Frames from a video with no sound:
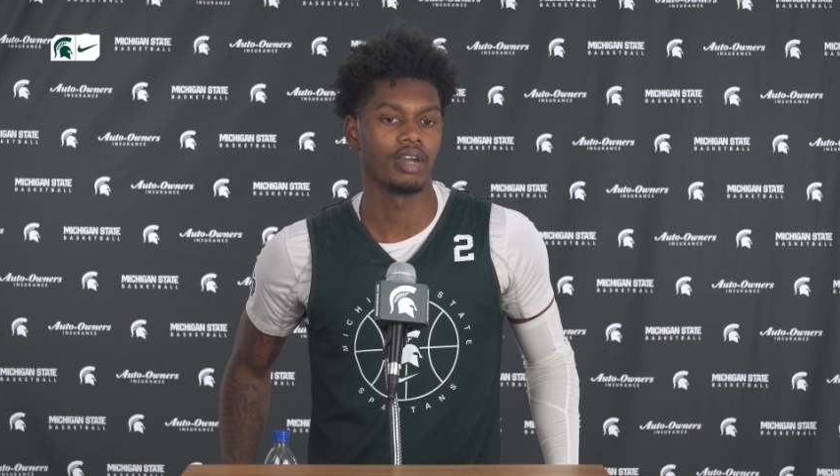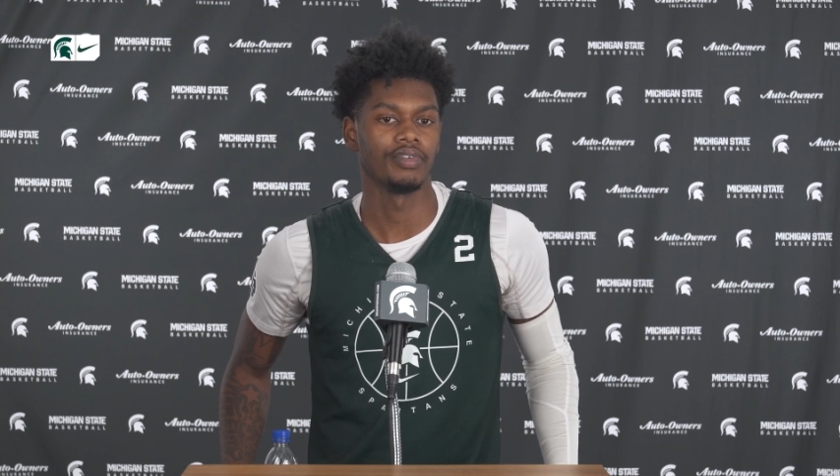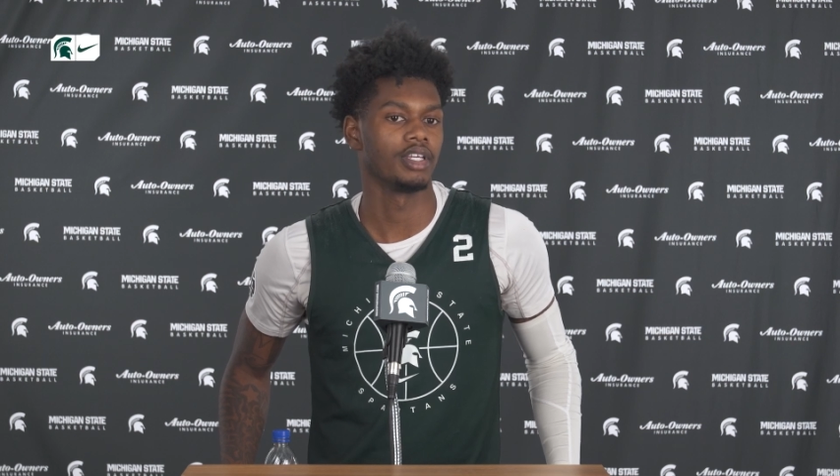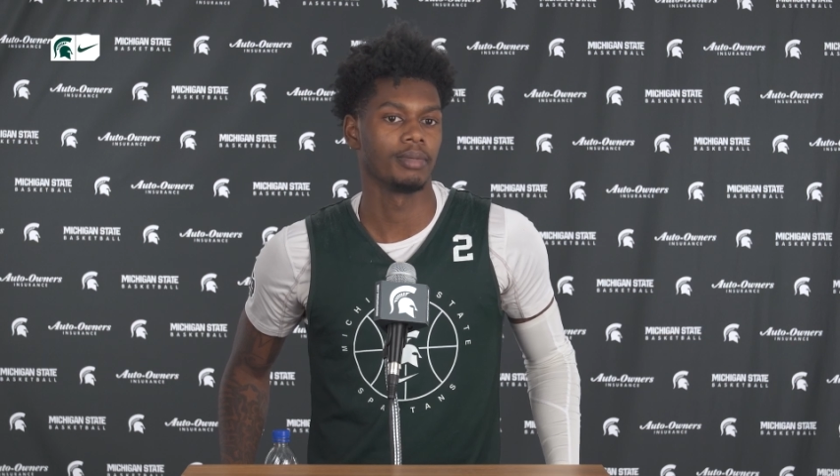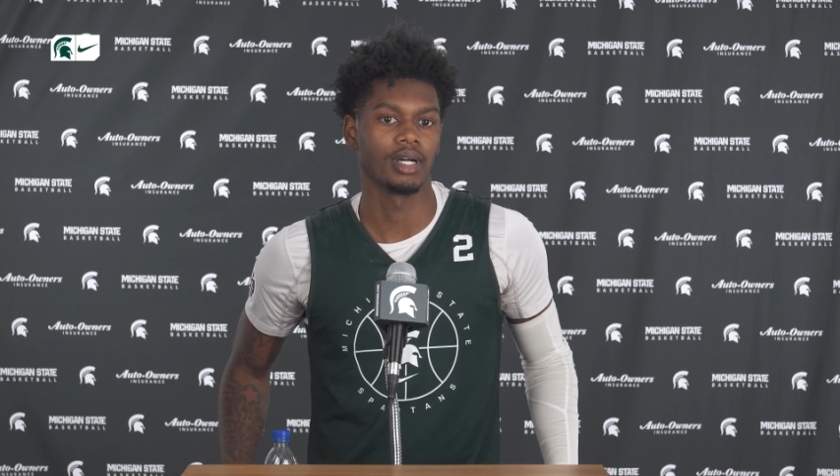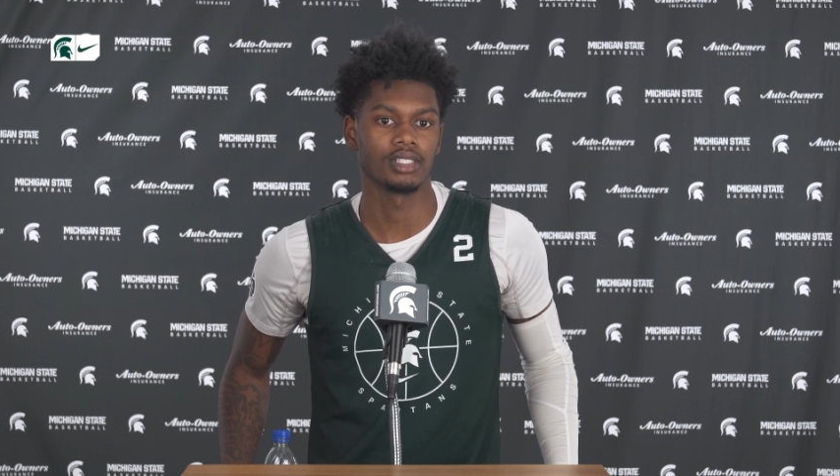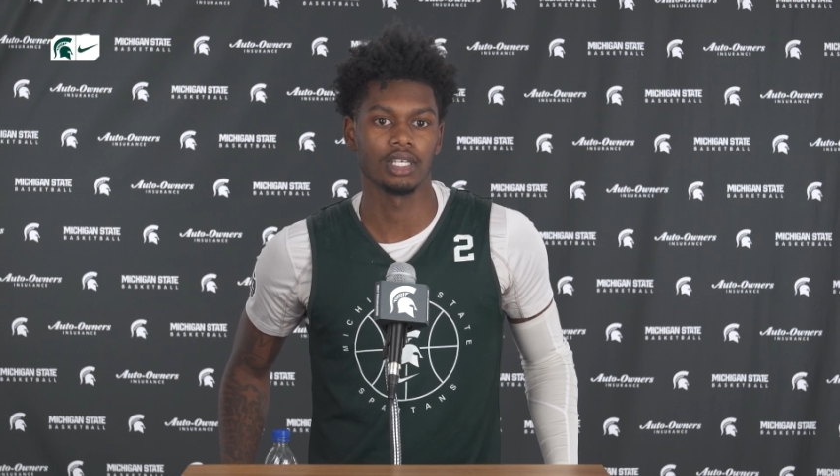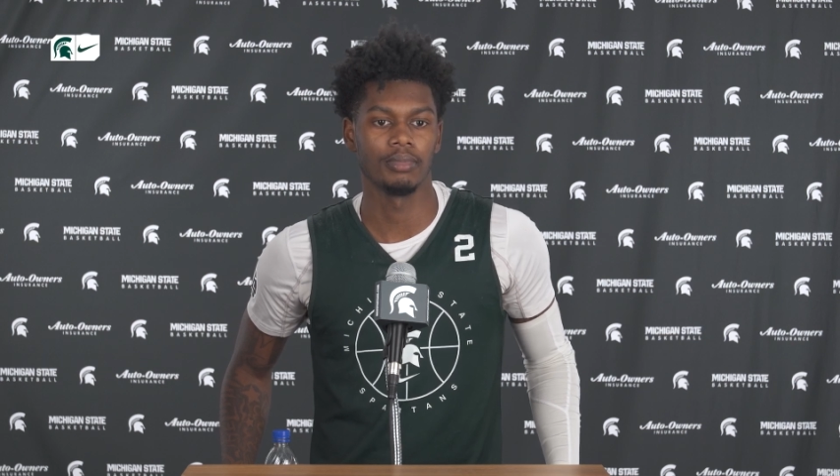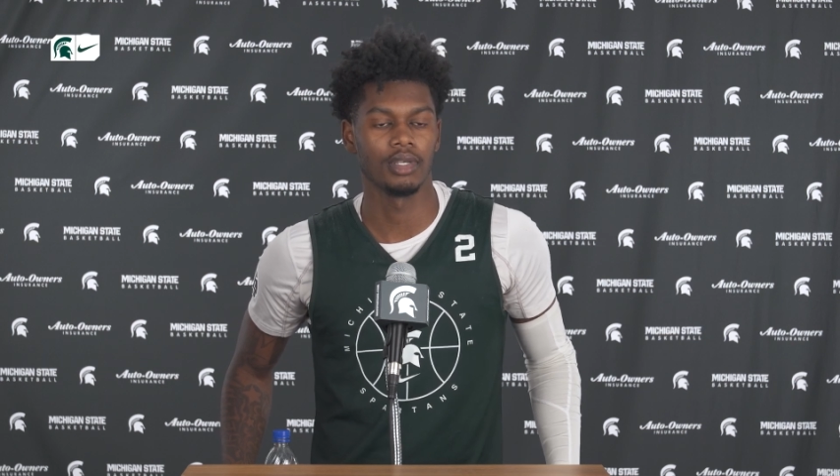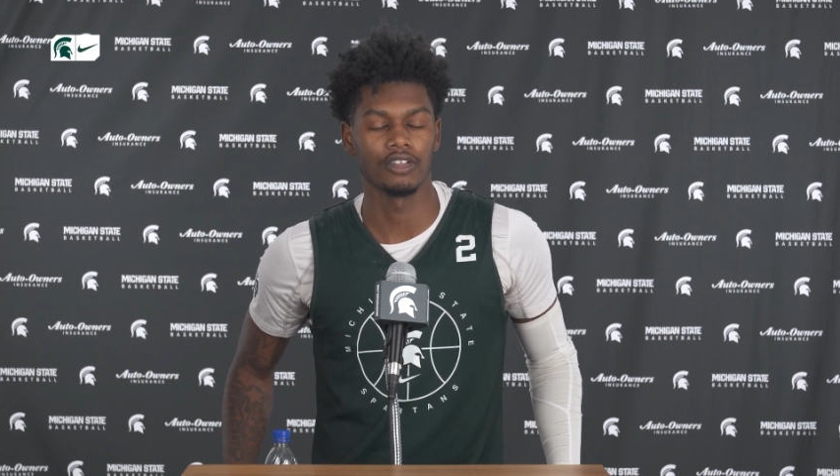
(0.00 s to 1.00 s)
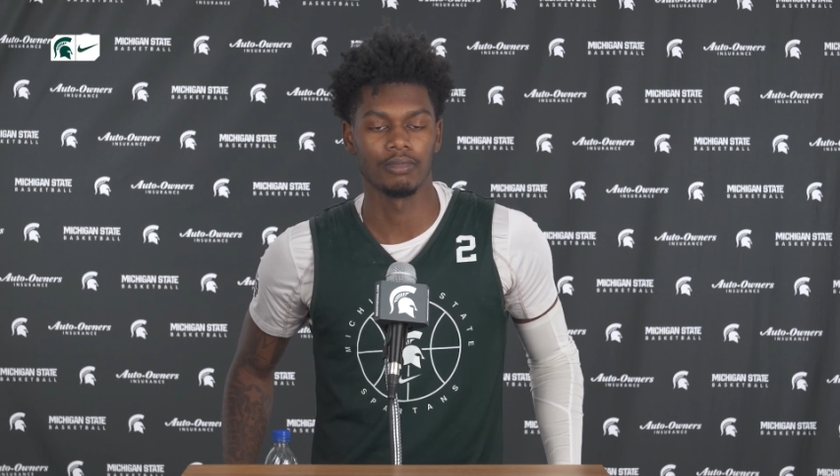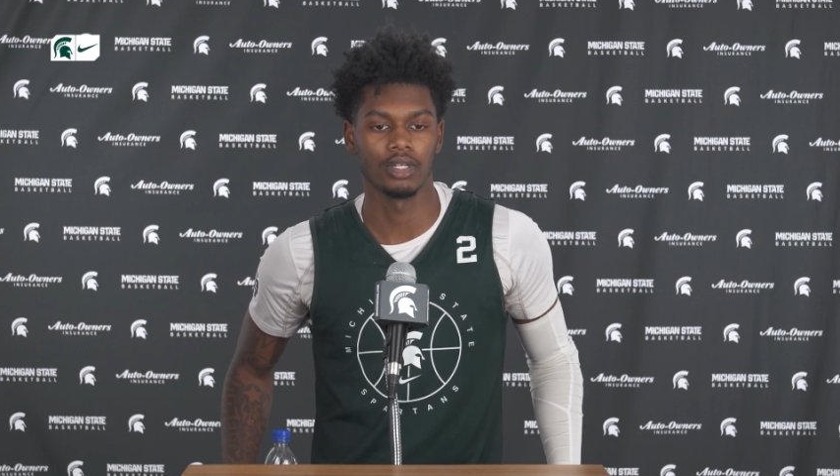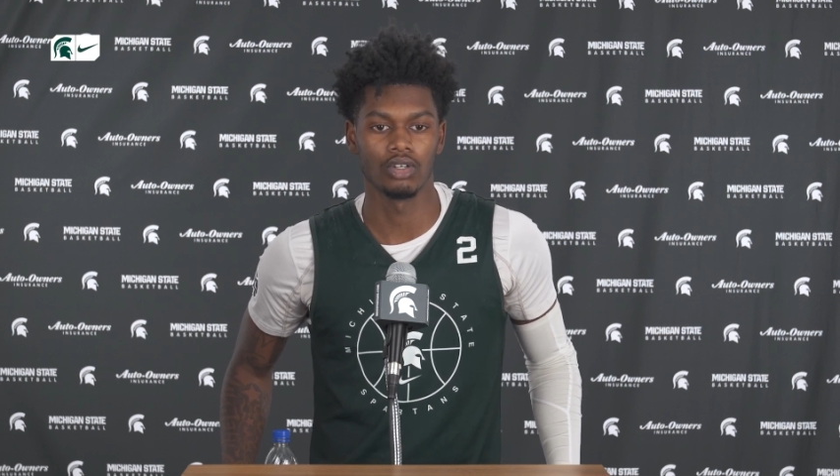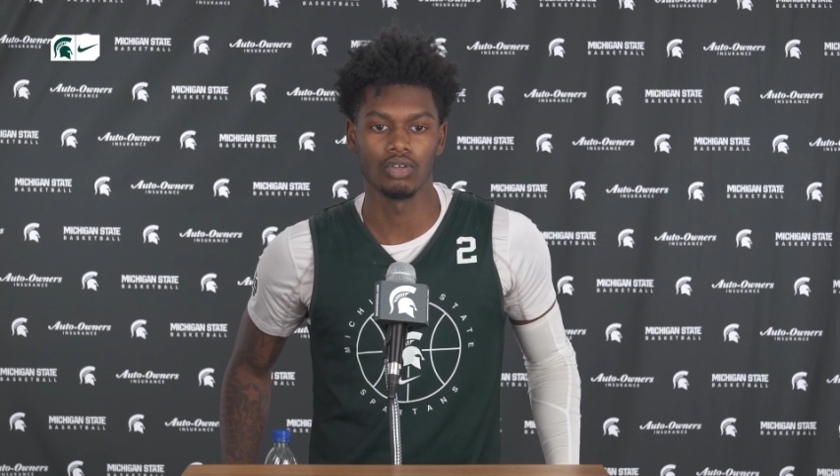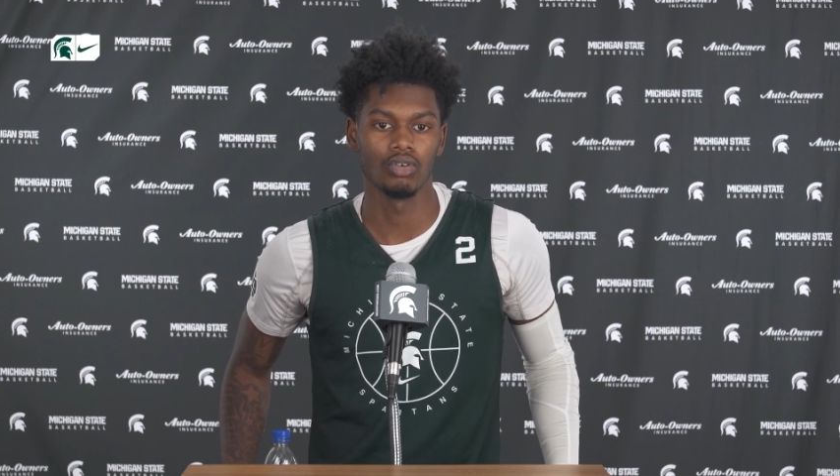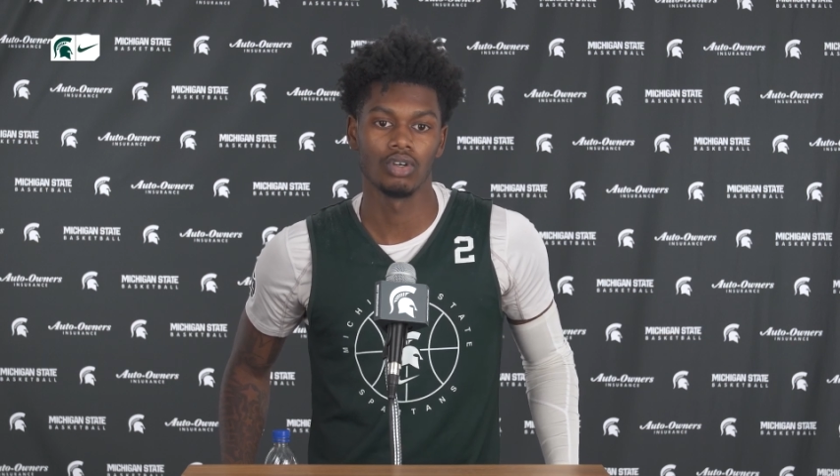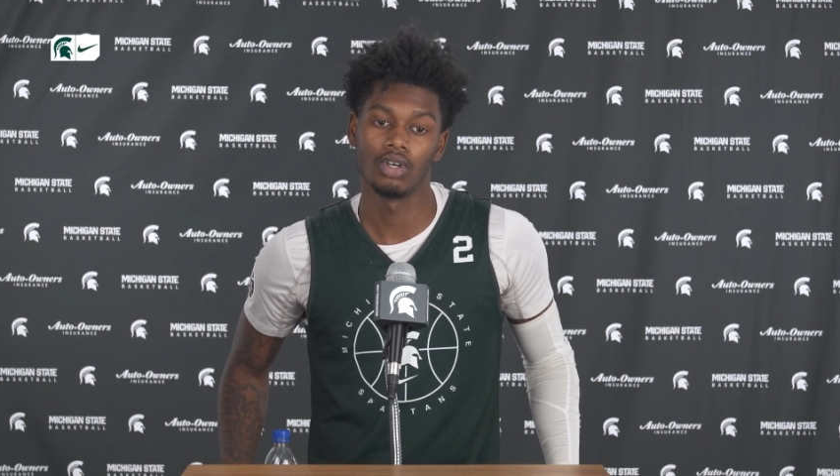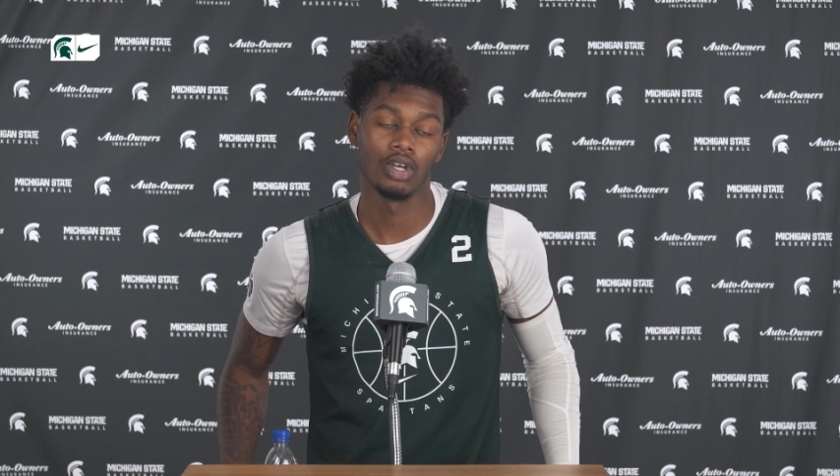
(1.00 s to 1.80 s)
everything my team needs for me to do.